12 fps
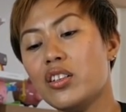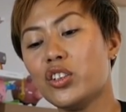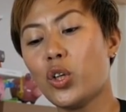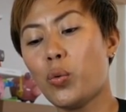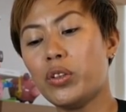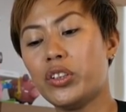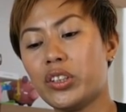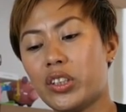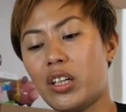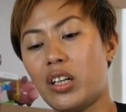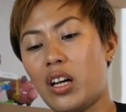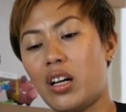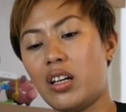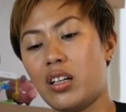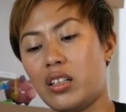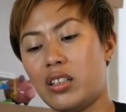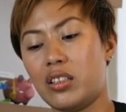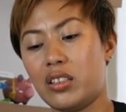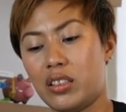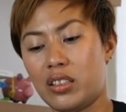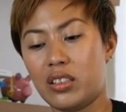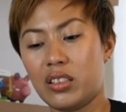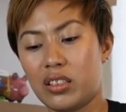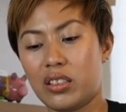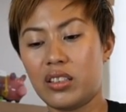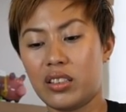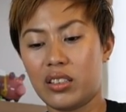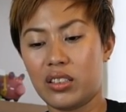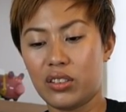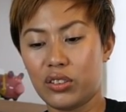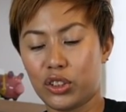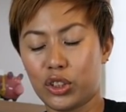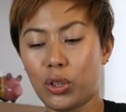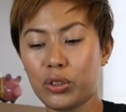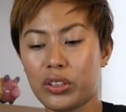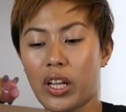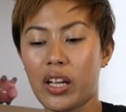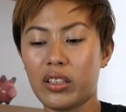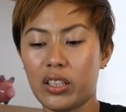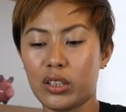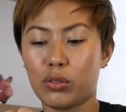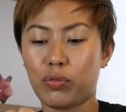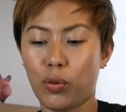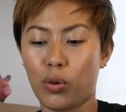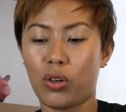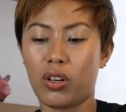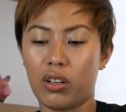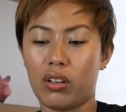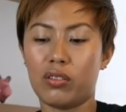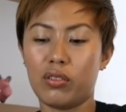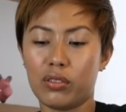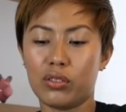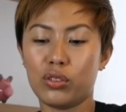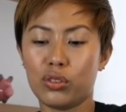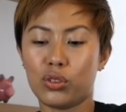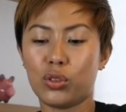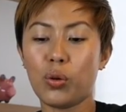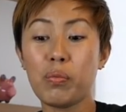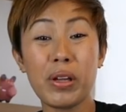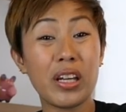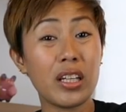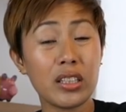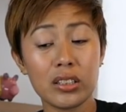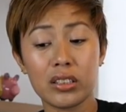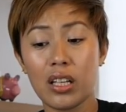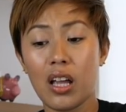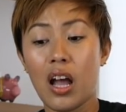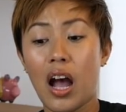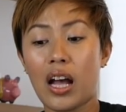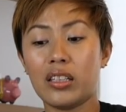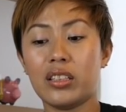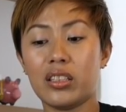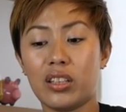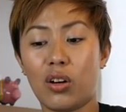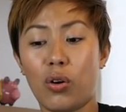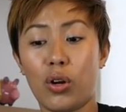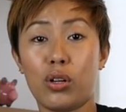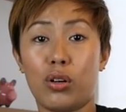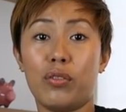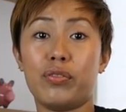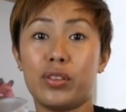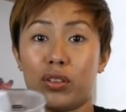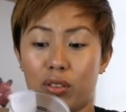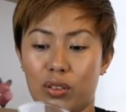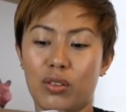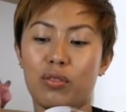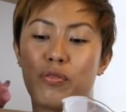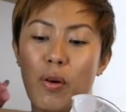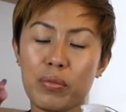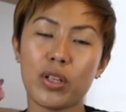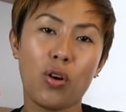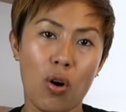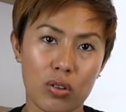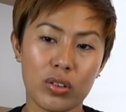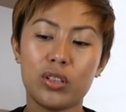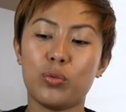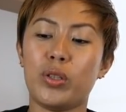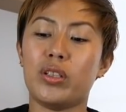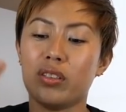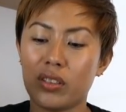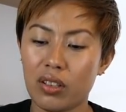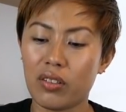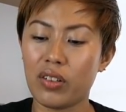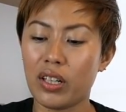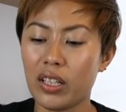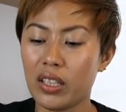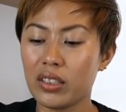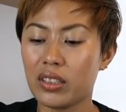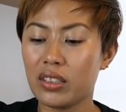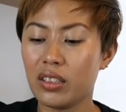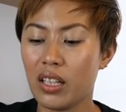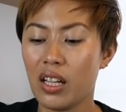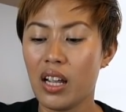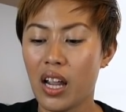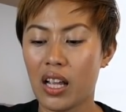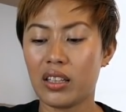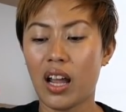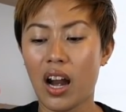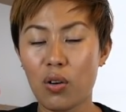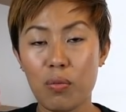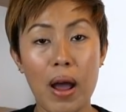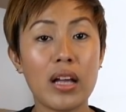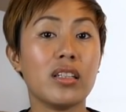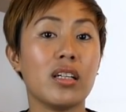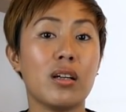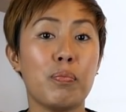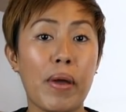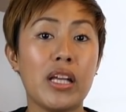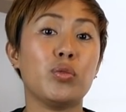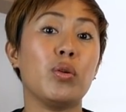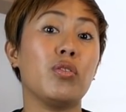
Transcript: So we're just gonna saute this for 2 minutes until the oil from the coconut will release and the aromatic paste